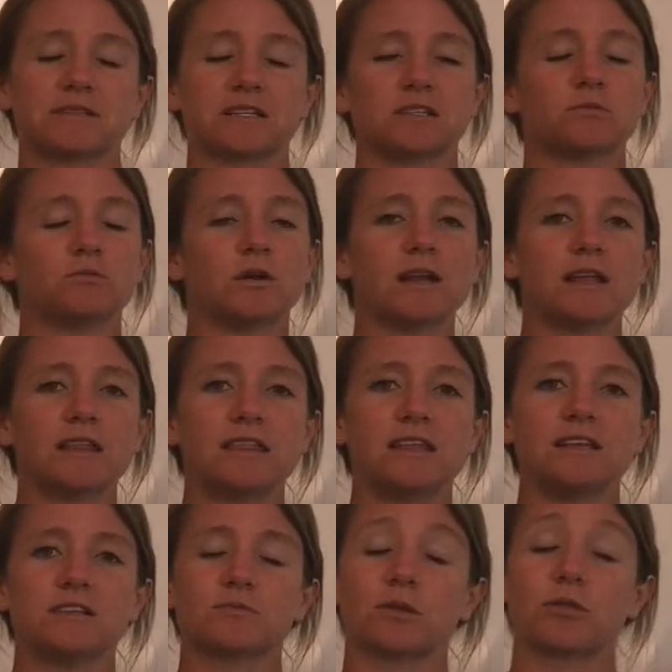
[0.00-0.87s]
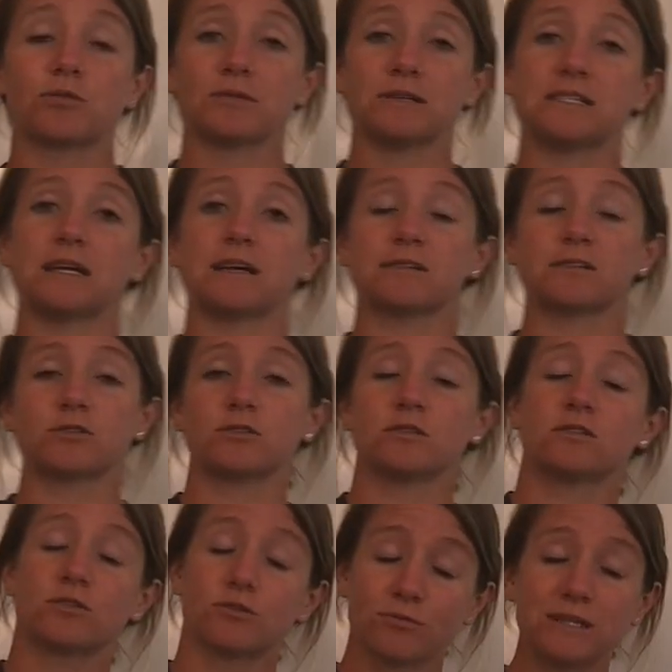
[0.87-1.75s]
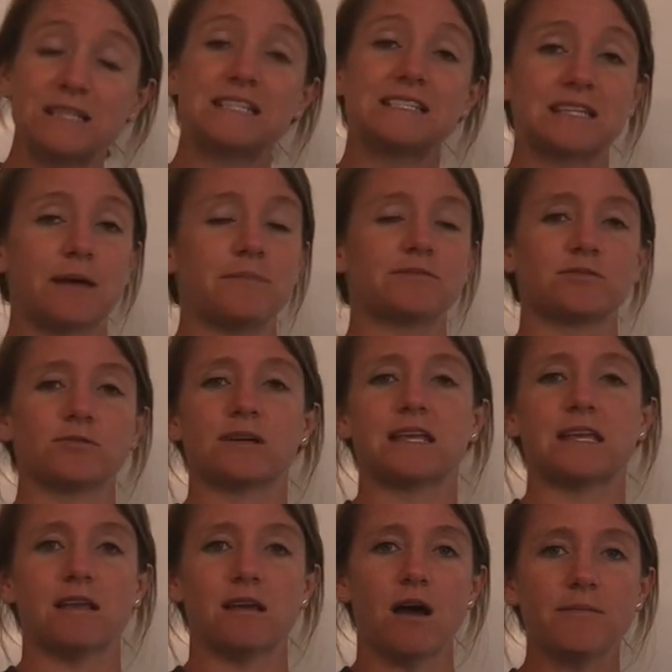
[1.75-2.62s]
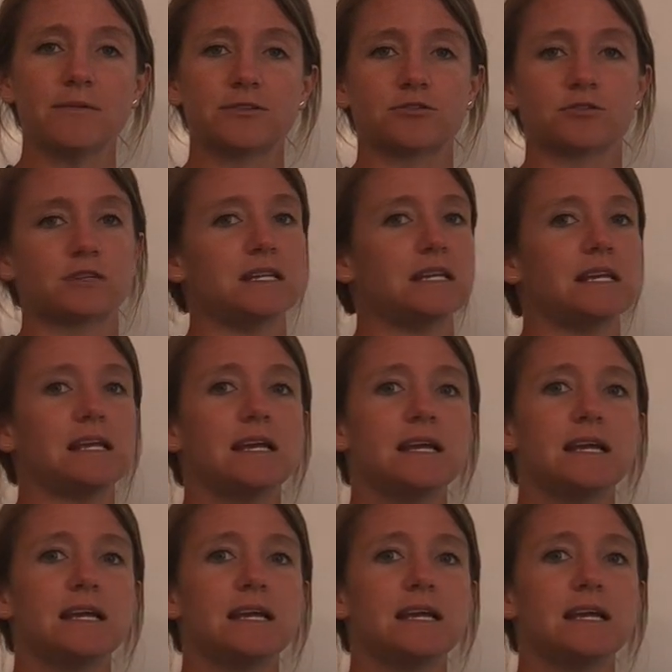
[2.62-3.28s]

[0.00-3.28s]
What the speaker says: because one of the things with 3-step stoichiometry